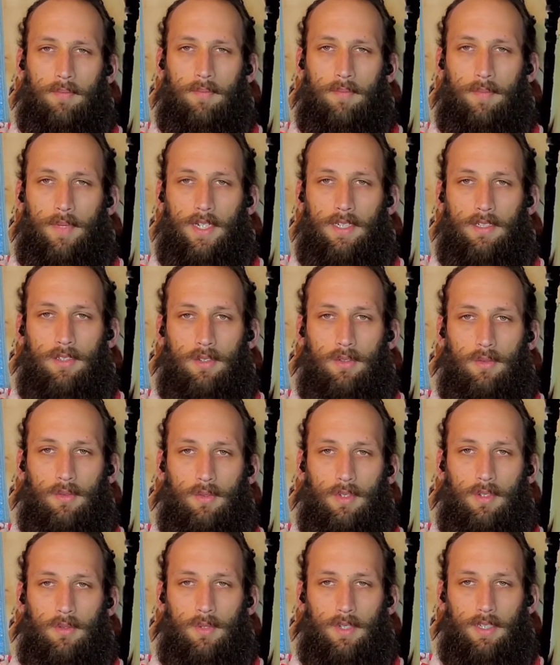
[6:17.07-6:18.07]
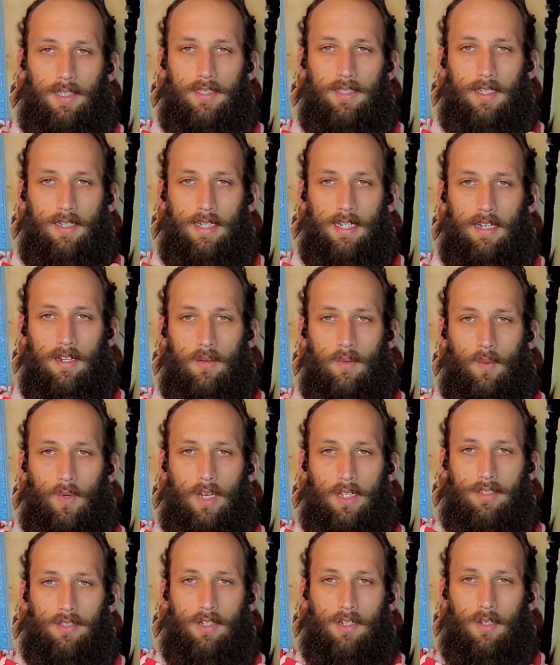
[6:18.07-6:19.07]
But as you really sit down and
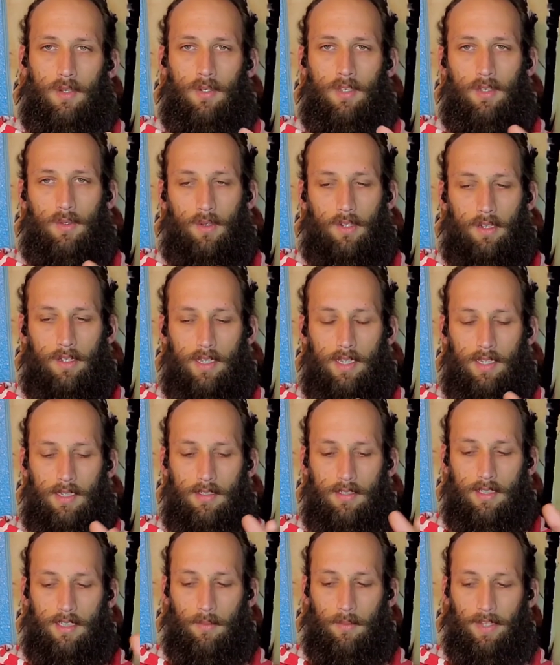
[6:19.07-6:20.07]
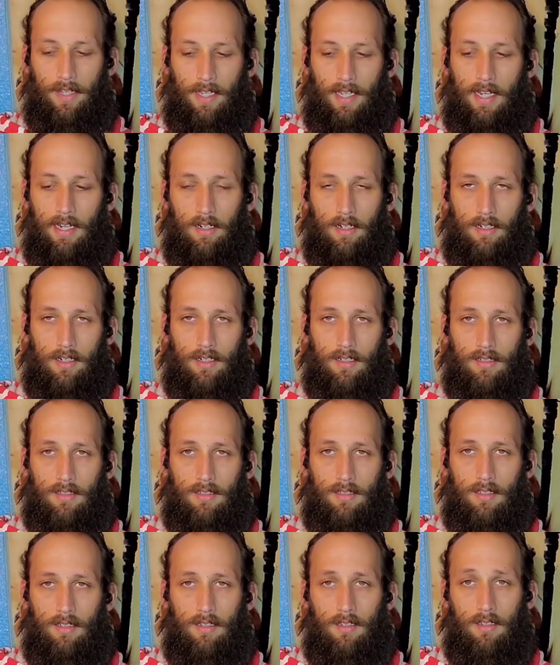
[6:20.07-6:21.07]
watch it too, and you look at some of the
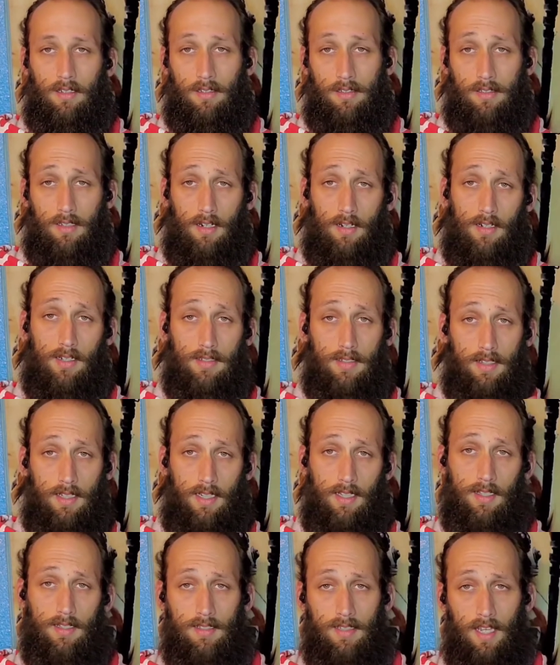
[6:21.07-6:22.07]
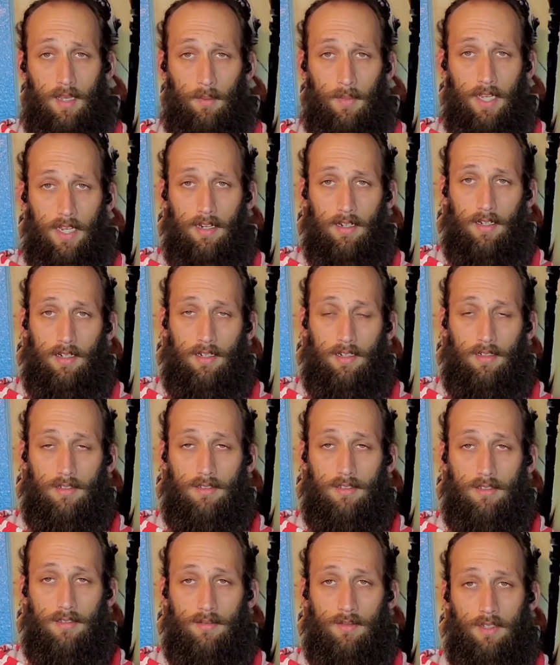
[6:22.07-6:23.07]
characters, you'll start to see the same
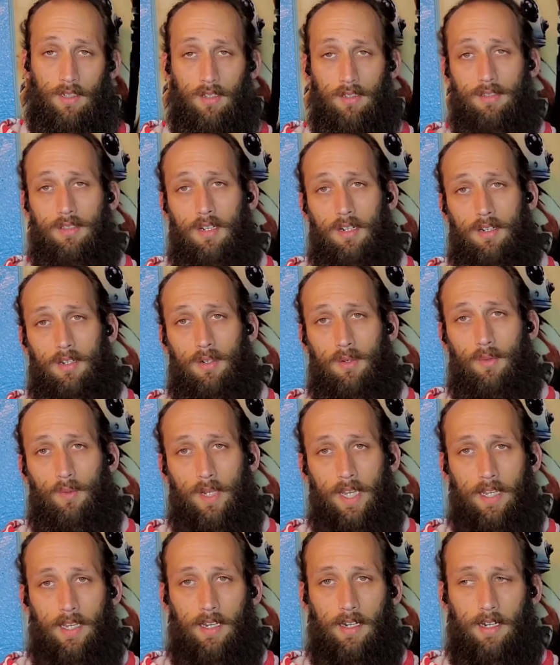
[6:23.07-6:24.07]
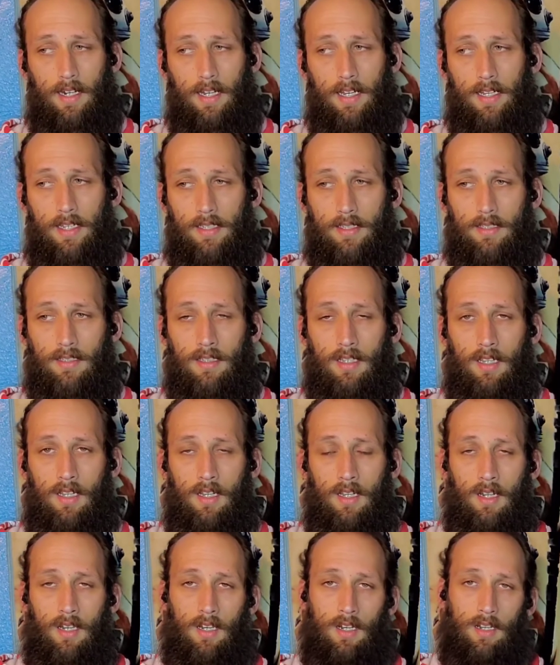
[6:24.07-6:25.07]
characters. You'll start to recognize
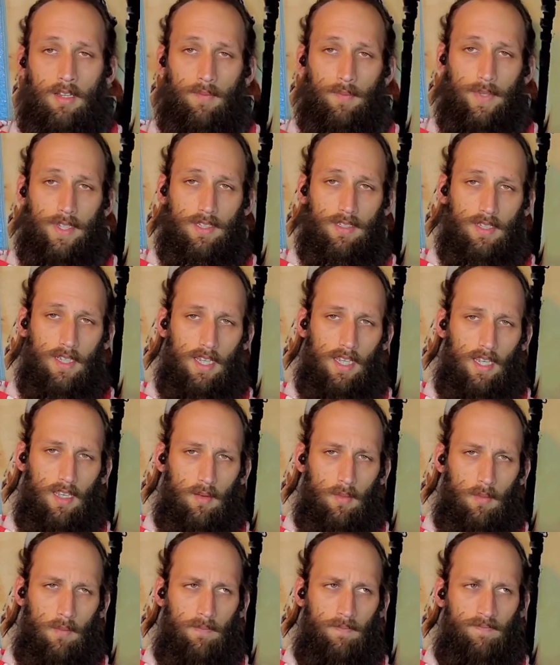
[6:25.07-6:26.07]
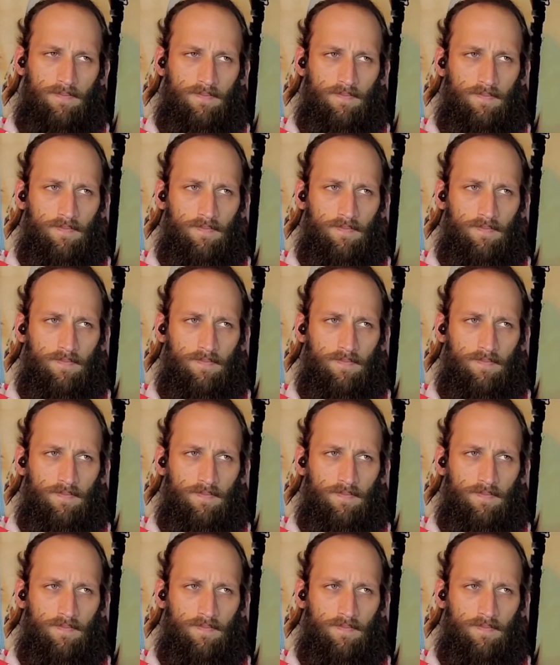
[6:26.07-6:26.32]
the same